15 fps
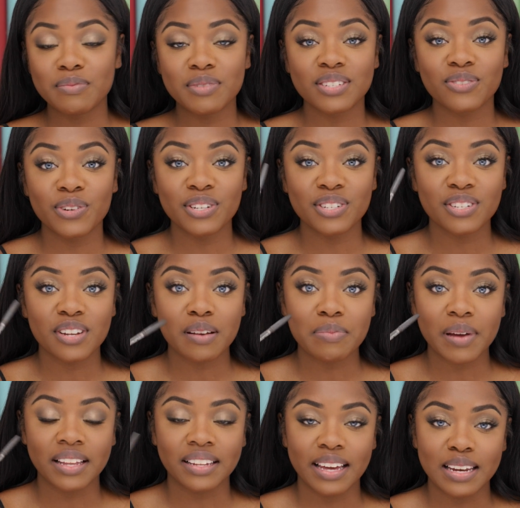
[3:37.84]
I'm just going to start
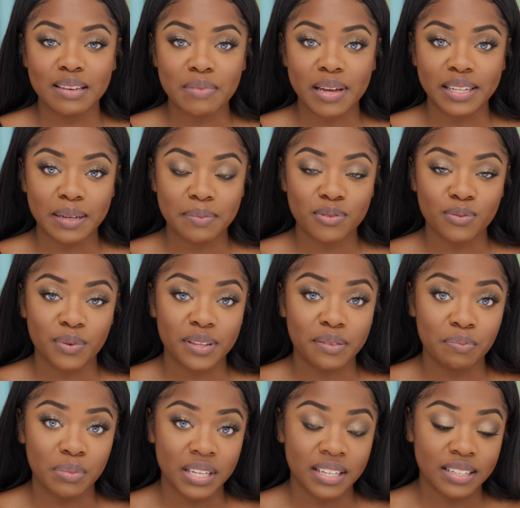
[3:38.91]
by lining my lips with
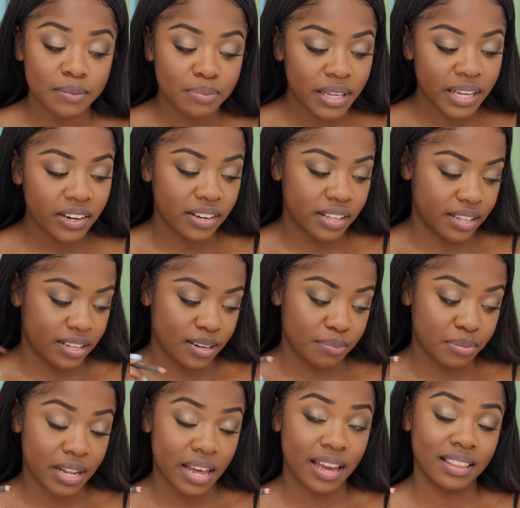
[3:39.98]
Beet lip liner and then
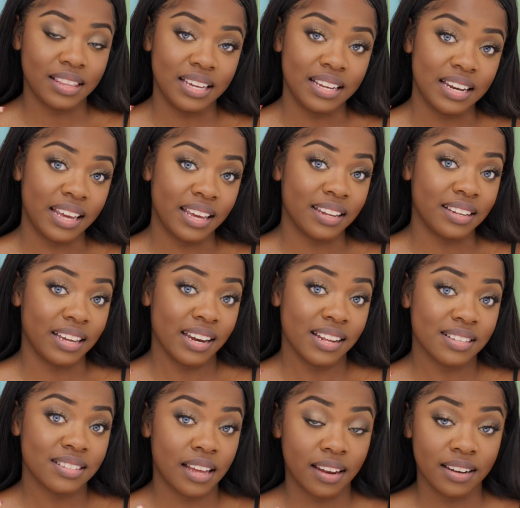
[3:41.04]
applying the Naked
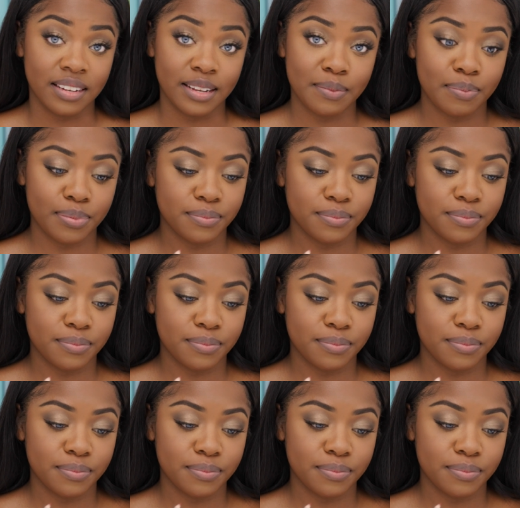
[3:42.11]
Ladies Satin Lip.